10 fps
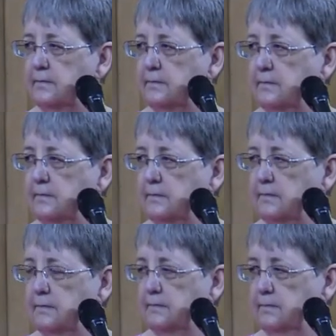
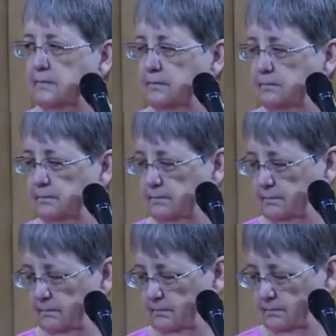
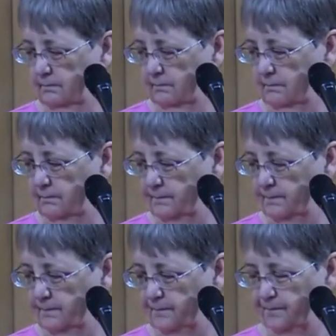
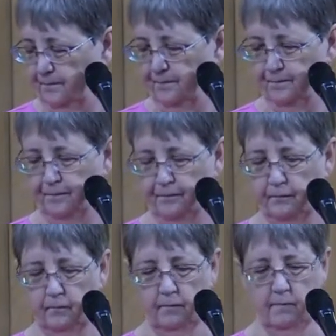
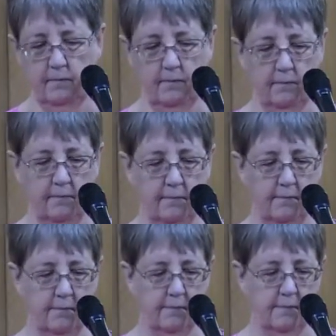
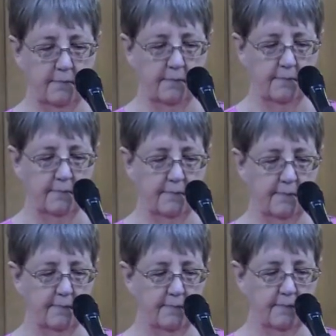
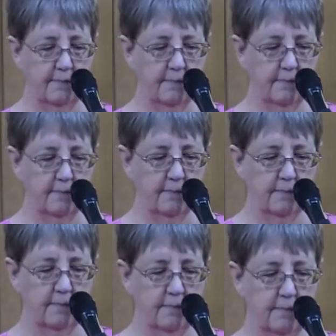
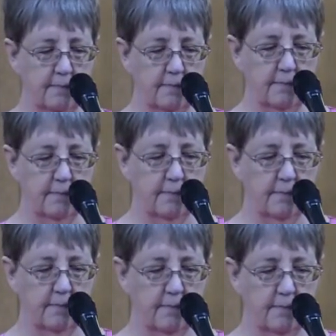
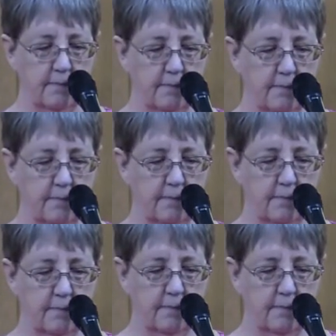The person shown says nothing.